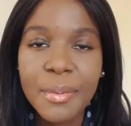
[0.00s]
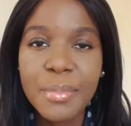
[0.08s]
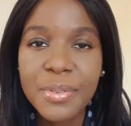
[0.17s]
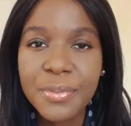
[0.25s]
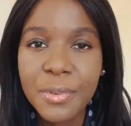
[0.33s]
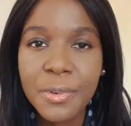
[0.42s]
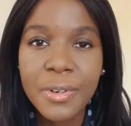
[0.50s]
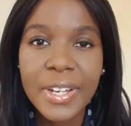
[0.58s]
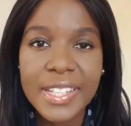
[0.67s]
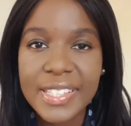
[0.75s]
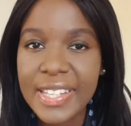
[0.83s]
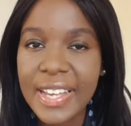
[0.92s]
before
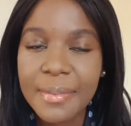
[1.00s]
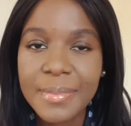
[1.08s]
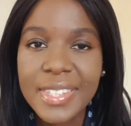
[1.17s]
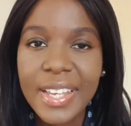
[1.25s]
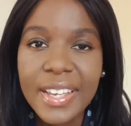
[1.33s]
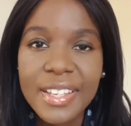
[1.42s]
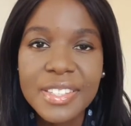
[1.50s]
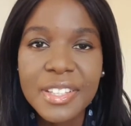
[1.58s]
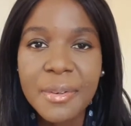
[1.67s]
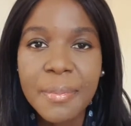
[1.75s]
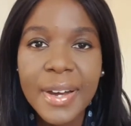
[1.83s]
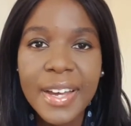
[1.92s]
exams.
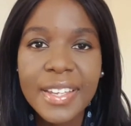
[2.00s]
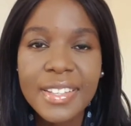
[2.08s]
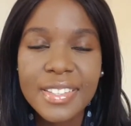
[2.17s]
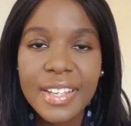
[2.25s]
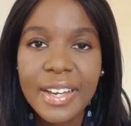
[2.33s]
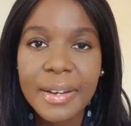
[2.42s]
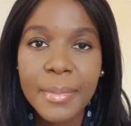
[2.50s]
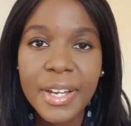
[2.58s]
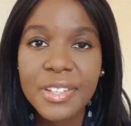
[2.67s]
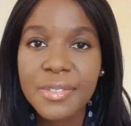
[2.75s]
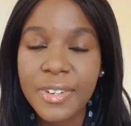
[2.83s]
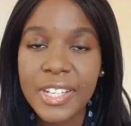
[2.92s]
So my uh, my
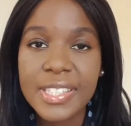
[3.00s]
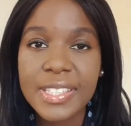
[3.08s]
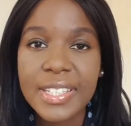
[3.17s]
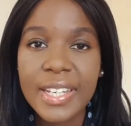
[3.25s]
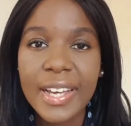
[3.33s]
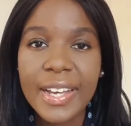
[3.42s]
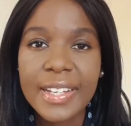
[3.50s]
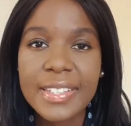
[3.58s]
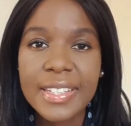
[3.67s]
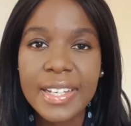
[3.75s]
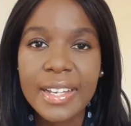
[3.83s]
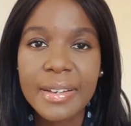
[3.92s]
university
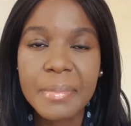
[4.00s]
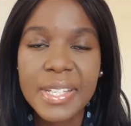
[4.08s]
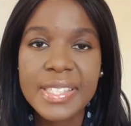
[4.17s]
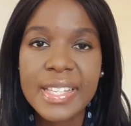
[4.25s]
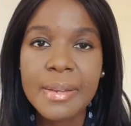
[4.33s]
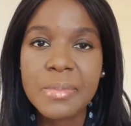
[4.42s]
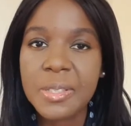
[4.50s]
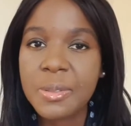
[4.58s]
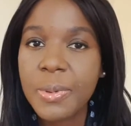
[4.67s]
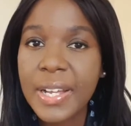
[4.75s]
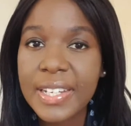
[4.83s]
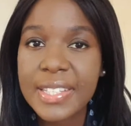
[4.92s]
had um, exams as
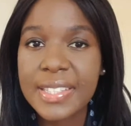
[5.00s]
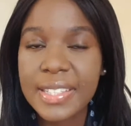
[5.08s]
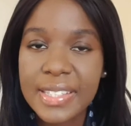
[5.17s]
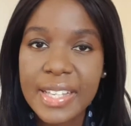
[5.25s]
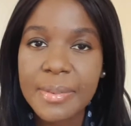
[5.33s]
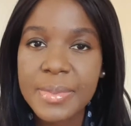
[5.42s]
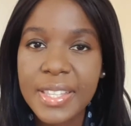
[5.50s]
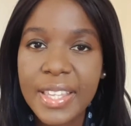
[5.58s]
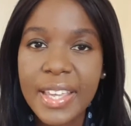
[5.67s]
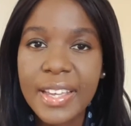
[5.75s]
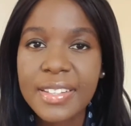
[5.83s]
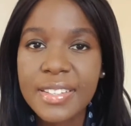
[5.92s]
well as exams at
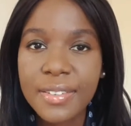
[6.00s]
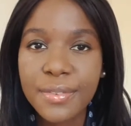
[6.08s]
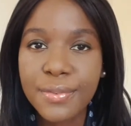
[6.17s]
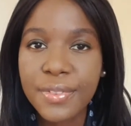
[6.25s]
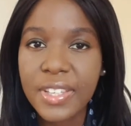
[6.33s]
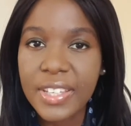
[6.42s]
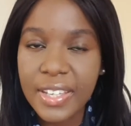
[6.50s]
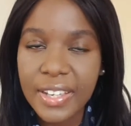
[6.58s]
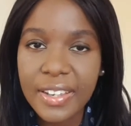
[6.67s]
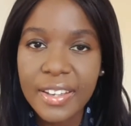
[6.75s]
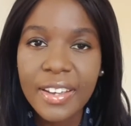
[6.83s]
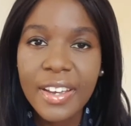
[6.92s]
the end of the
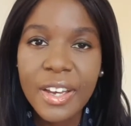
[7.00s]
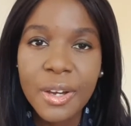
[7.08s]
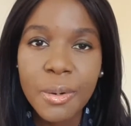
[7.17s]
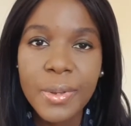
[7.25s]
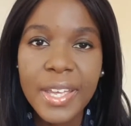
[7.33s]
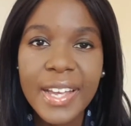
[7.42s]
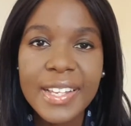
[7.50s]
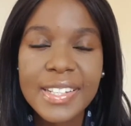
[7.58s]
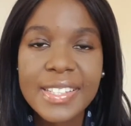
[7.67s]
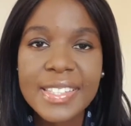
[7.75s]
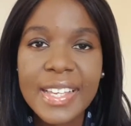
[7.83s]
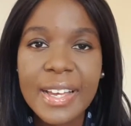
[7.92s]
year. We had
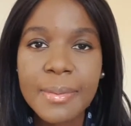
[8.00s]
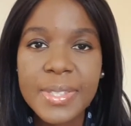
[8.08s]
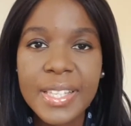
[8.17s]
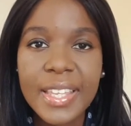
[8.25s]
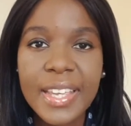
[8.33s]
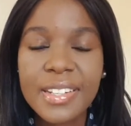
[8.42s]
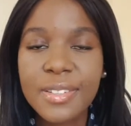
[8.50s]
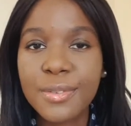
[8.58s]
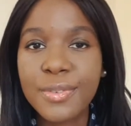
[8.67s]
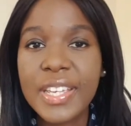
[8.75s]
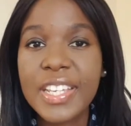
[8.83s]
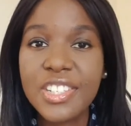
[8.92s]
exams at the end
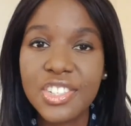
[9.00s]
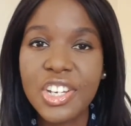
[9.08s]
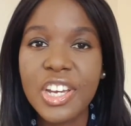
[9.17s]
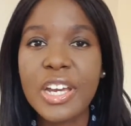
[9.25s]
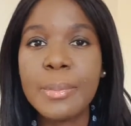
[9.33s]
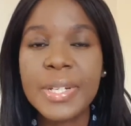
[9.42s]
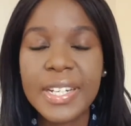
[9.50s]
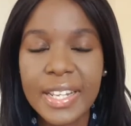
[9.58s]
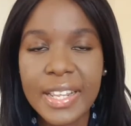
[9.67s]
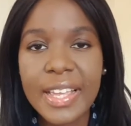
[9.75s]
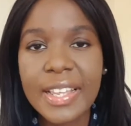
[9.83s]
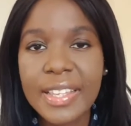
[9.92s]
of each term and
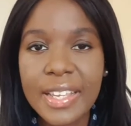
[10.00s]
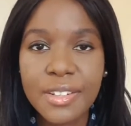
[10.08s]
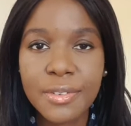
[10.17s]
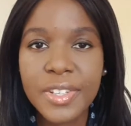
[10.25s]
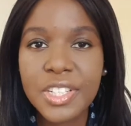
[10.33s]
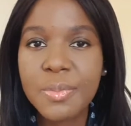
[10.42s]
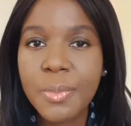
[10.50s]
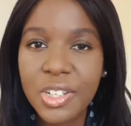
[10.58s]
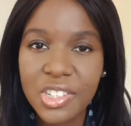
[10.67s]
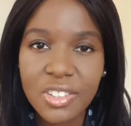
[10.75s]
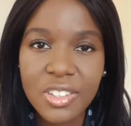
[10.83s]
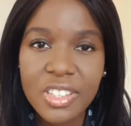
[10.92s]
at the end of each
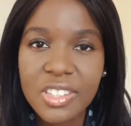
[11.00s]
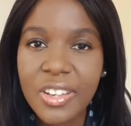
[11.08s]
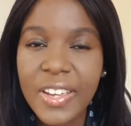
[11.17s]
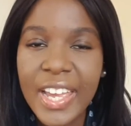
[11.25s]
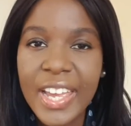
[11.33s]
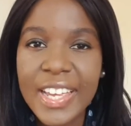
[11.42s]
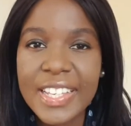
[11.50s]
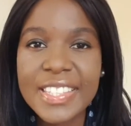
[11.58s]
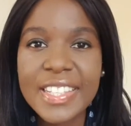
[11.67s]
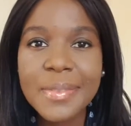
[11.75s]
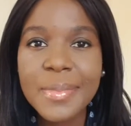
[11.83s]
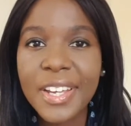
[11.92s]
module. So it
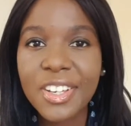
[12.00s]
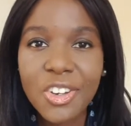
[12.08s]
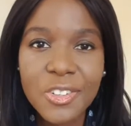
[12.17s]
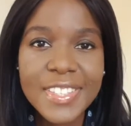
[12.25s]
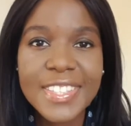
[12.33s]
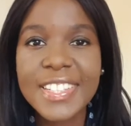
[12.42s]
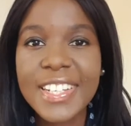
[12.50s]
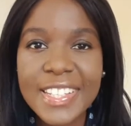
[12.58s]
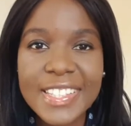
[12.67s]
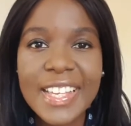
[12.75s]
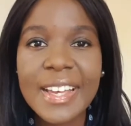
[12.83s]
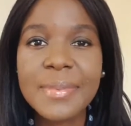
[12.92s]
seemed like constant
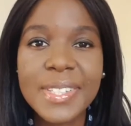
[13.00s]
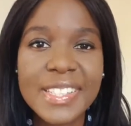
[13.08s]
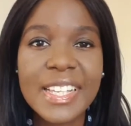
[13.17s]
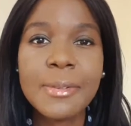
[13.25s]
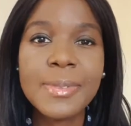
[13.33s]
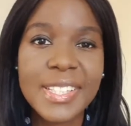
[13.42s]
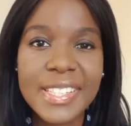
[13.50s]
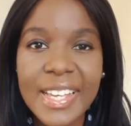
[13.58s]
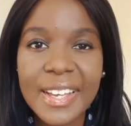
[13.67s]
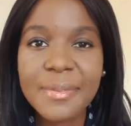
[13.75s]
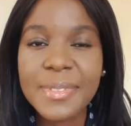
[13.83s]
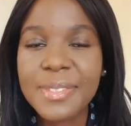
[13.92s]
exams, exams,
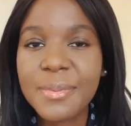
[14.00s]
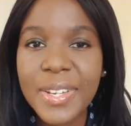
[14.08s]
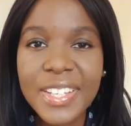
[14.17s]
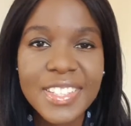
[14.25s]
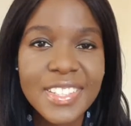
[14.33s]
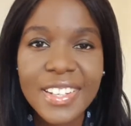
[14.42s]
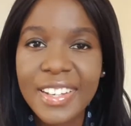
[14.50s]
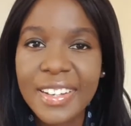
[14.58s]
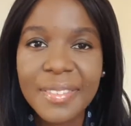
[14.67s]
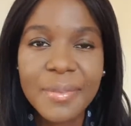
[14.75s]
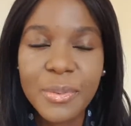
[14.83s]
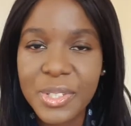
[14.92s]
exams, which
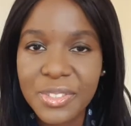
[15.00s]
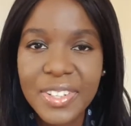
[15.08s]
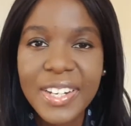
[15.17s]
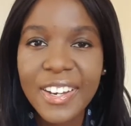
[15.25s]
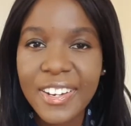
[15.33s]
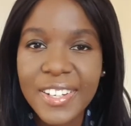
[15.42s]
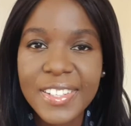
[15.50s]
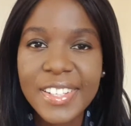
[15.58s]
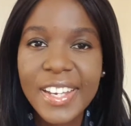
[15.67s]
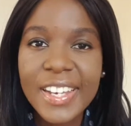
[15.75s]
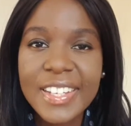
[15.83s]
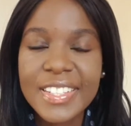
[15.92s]
um, was really hard
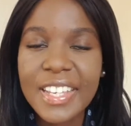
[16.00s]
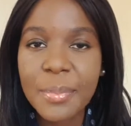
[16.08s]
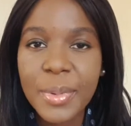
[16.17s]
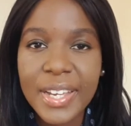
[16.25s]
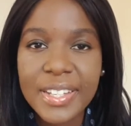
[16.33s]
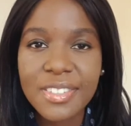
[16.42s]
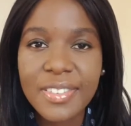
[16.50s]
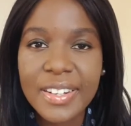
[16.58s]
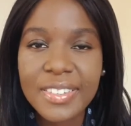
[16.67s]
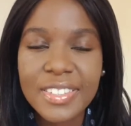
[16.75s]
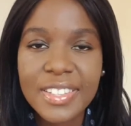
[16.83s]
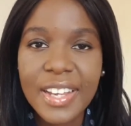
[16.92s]
to get my head
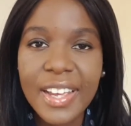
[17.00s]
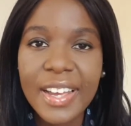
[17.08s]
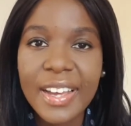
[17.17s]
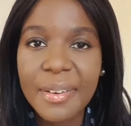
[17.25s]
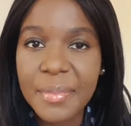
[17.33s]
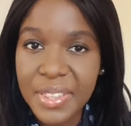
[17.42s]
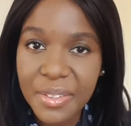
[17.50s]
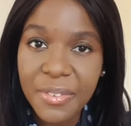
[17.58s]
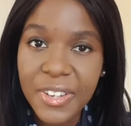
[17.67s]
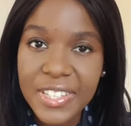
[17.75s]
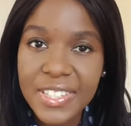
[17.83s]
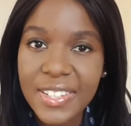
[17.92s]
around um, in the
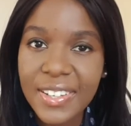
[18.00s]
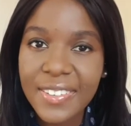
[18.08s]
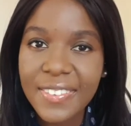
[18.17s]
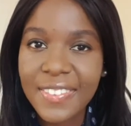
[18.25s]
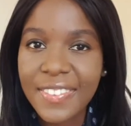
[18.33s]
first year.